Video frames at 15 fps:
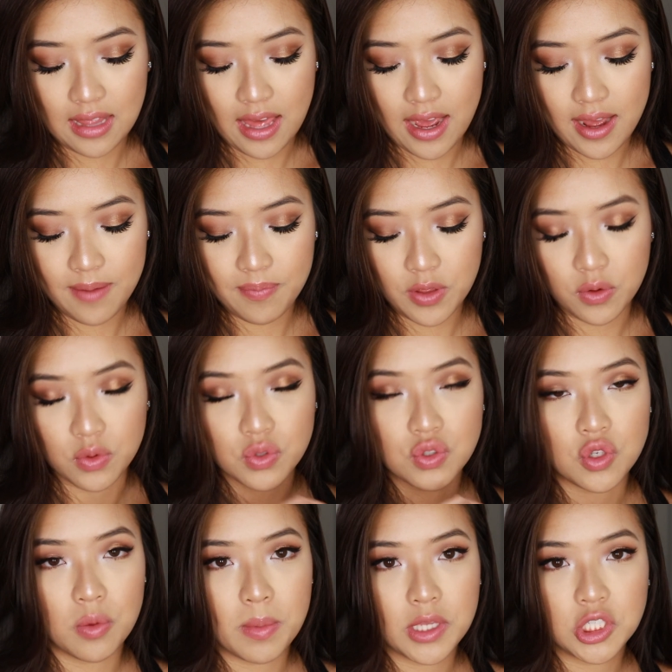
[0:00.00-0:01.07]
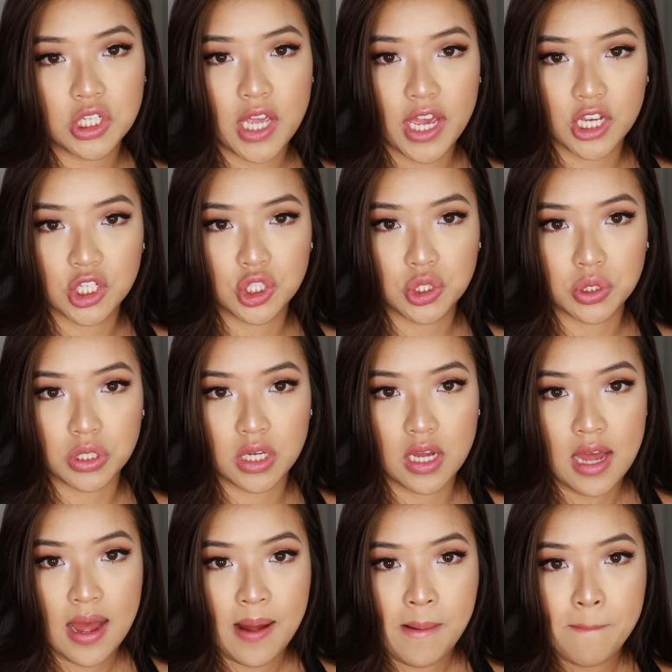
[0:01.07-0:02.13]
that there was so much
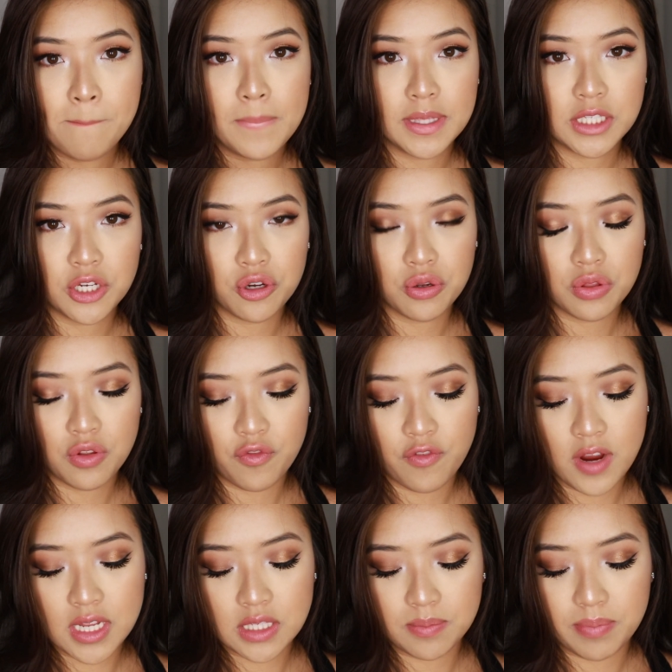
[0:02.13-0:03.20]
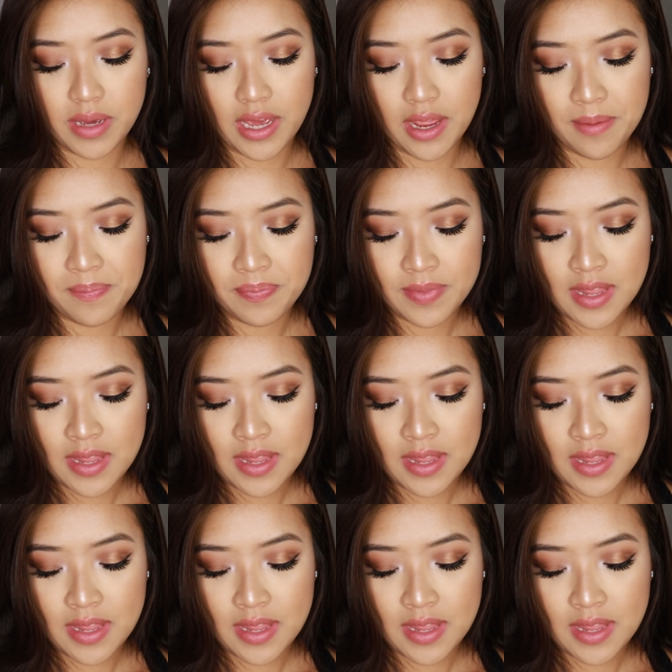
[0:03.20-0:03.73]
extra material in the front, but